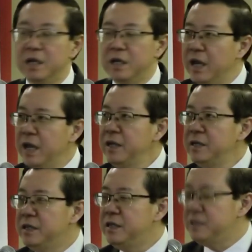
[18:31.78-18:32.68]
In any
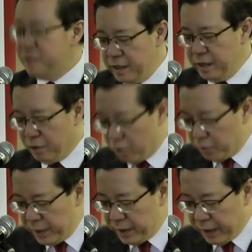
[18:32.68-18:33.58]
digital
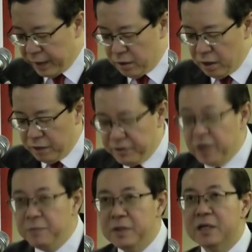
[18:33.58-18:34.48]
economy that is not
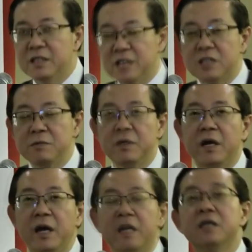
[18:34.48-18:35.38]
available,
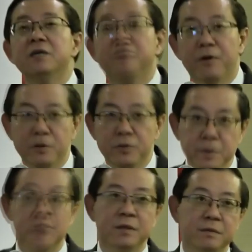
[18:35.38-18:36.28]
accessible, and
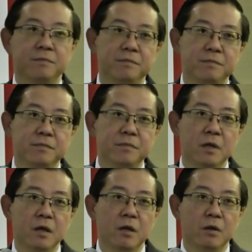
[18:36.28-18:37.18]
affordable,
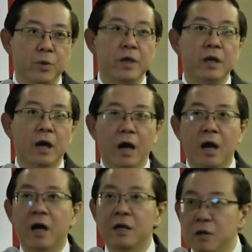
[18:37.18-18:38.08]
we
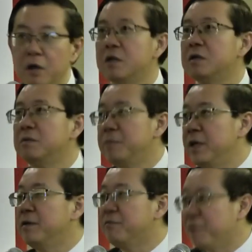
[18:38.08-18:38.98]
are not
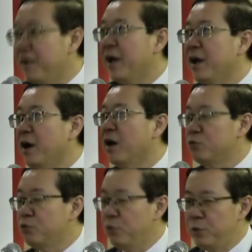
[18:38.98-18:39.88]
being fair.
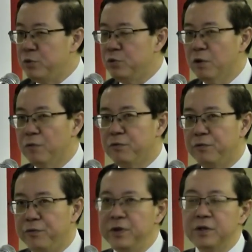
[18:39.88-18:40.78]
We do not
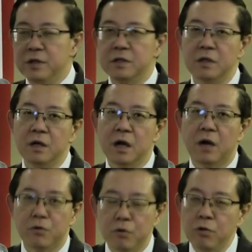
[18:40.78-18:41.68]
fulfill
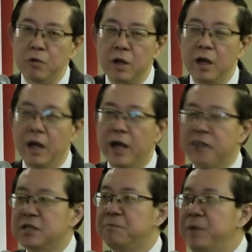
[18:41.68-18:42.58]
our role
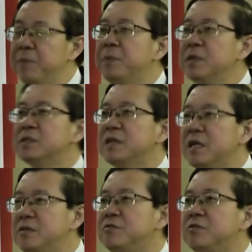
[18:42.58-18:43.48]
as a
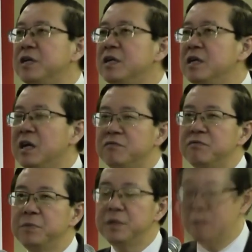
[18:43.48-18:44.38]
people-centric
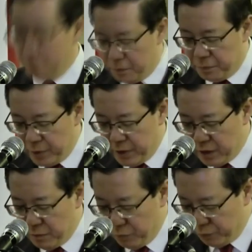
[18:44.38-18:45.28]
government or
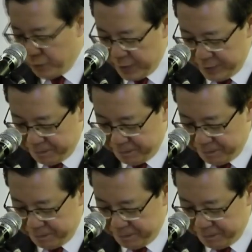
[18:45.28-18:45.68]
political movement.